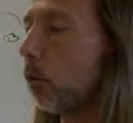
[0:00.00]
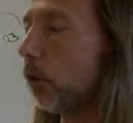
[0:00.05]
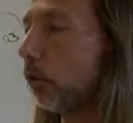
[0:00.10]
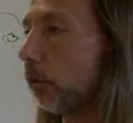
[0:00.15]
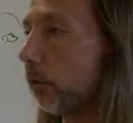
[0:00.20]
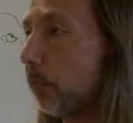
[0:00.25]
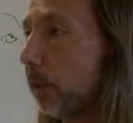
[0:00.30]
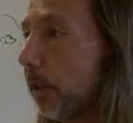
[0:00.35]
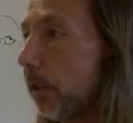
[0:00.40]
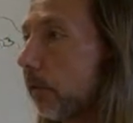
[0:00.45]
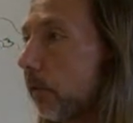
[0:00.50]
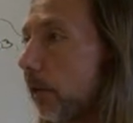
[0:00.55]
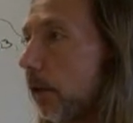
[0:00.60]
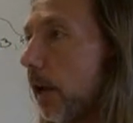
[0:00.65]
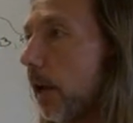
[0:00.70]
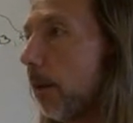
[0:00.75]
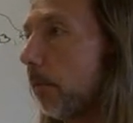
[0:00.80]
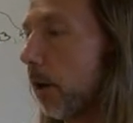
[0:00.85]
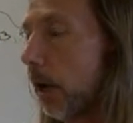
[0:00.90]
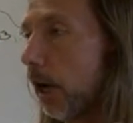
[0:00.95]
was
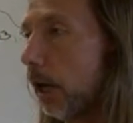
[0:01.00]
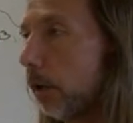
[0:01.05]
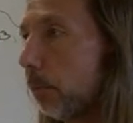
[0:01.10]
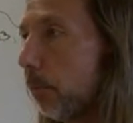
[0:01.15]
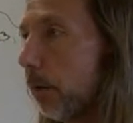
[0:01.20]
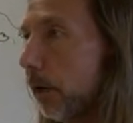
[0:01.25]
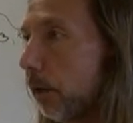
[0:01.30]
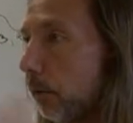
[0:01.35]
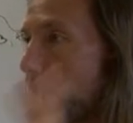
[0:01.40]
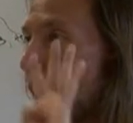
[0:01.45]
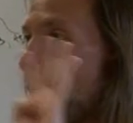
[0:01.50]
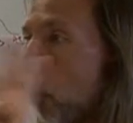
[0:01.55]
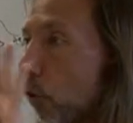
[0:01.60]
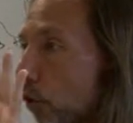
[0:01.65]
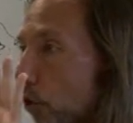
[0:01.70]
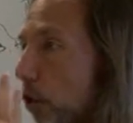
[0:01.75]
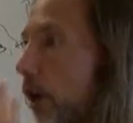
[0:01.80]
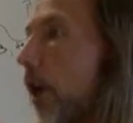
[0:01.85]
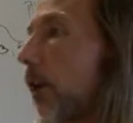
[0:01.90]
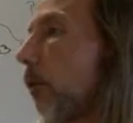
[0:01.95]
PCM 8-bit
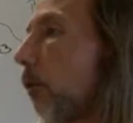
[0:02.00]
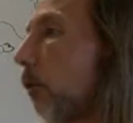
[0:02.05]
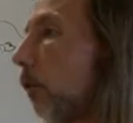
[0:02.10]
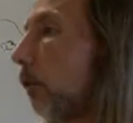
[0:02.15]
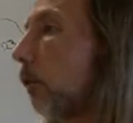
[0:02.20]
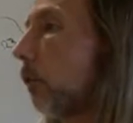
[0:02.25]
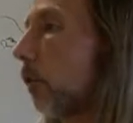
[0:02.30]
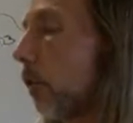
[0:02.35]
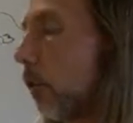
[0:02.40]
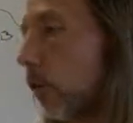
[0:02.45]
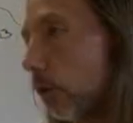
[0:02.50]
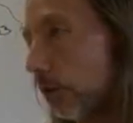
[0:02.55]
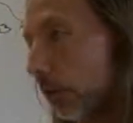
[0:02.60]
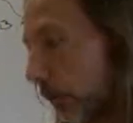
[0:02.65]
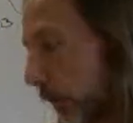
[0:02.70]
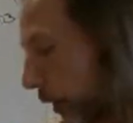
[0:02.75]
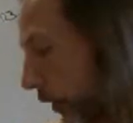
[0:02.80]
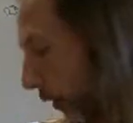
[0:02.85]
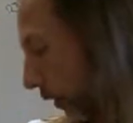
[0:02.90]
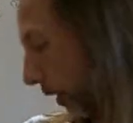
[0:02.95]
four channels on
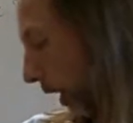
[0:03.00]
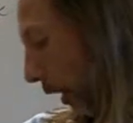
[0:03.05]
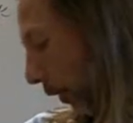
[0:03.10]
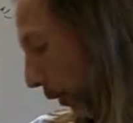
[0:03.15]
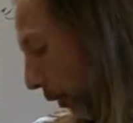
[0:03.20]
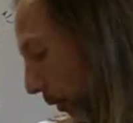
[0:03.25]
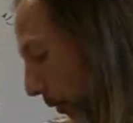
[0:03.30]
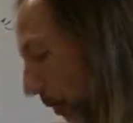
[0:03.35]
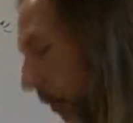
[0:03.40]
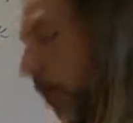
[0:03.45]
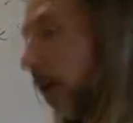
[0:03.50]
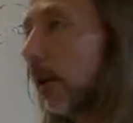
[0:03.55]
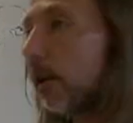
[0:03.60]
st stereo.